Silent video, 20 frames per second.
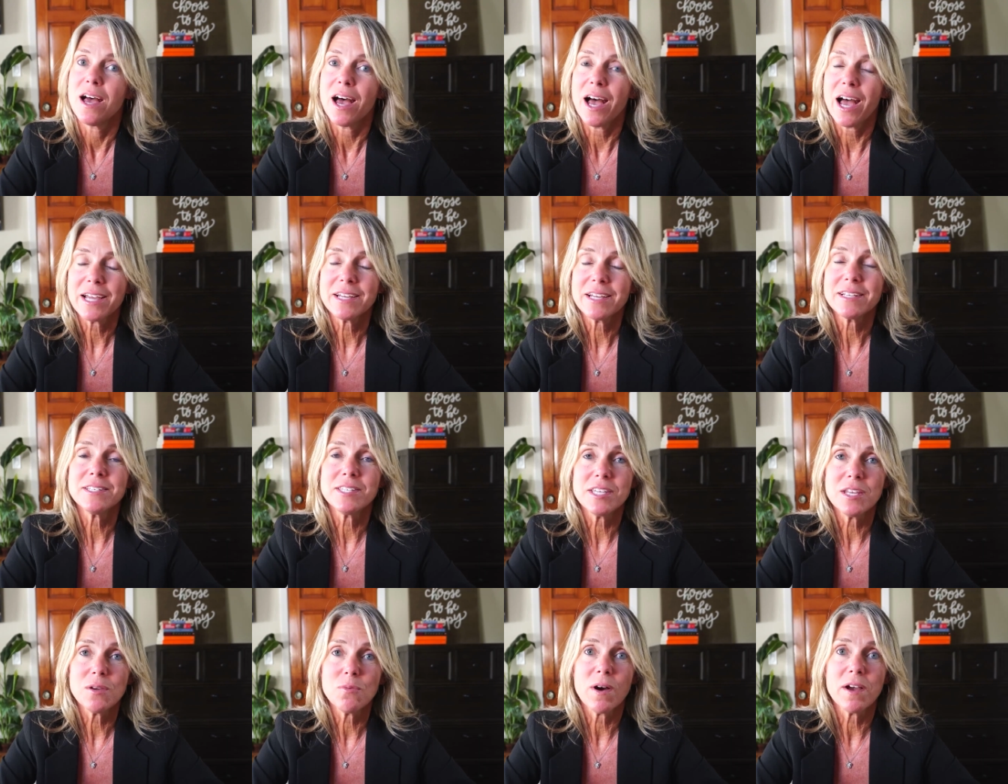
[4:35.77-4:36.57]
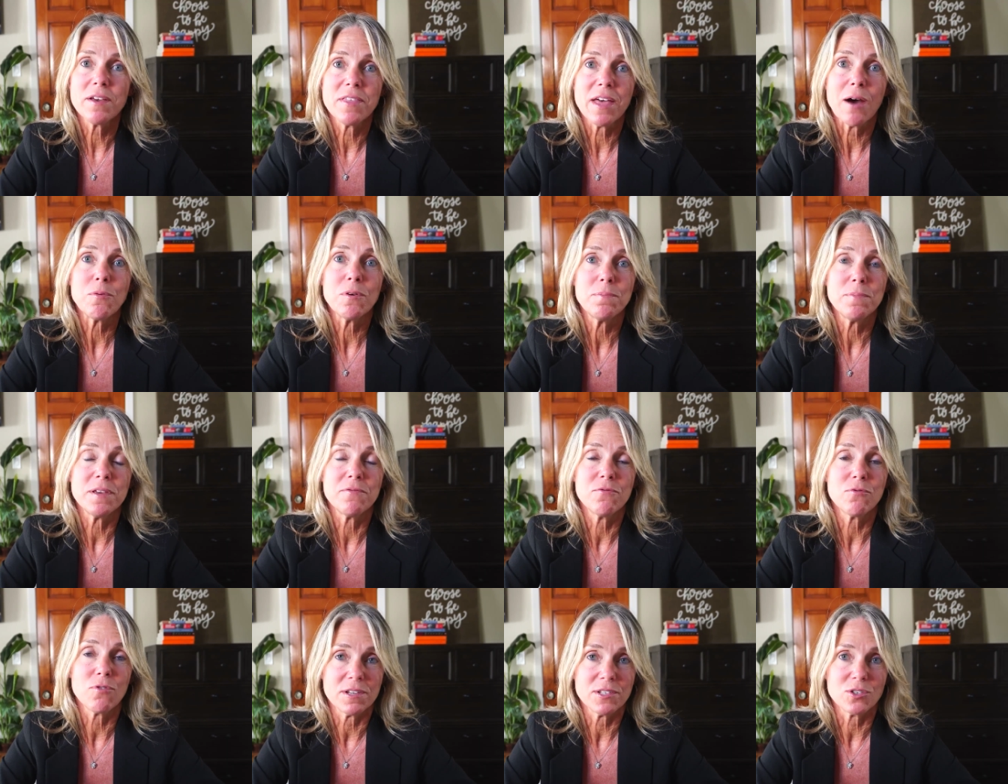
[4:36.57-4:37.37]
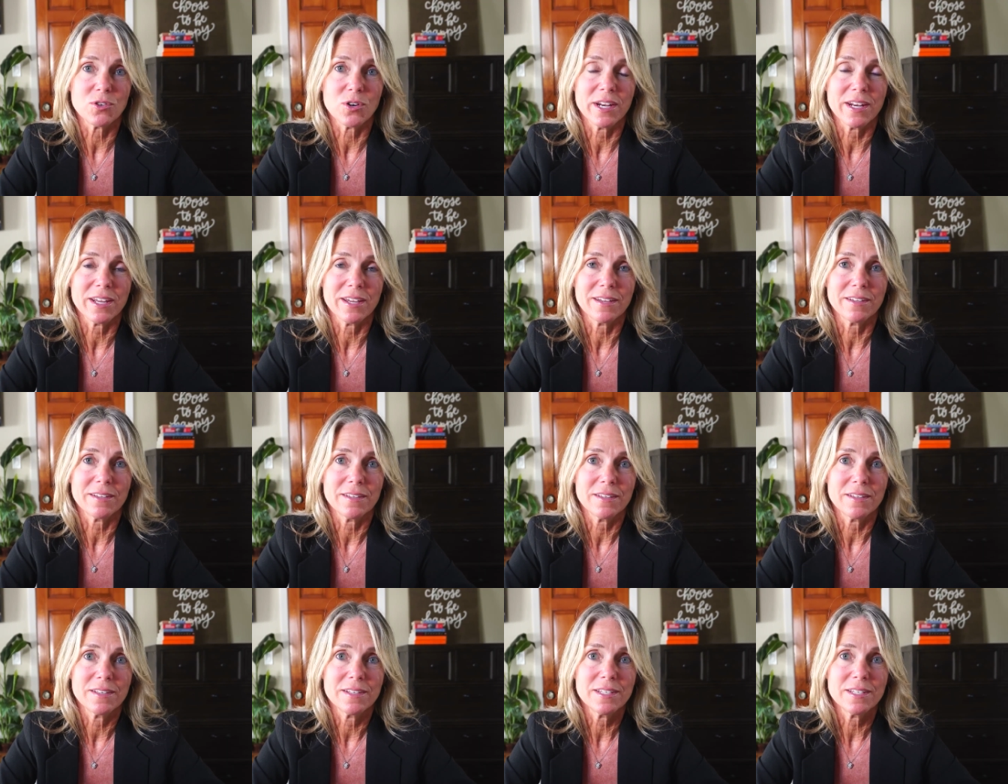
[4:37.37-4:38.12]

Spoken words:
"I can see why that would be frustrating.